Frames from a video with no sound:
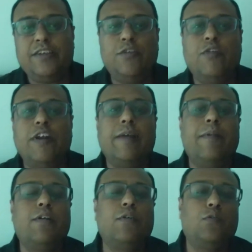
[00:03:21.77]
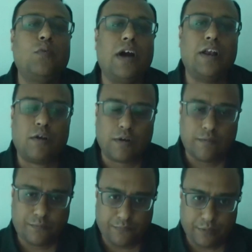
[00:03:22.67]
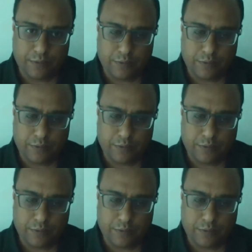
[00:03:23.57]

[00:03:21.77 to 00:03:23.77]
you are able to do a lot of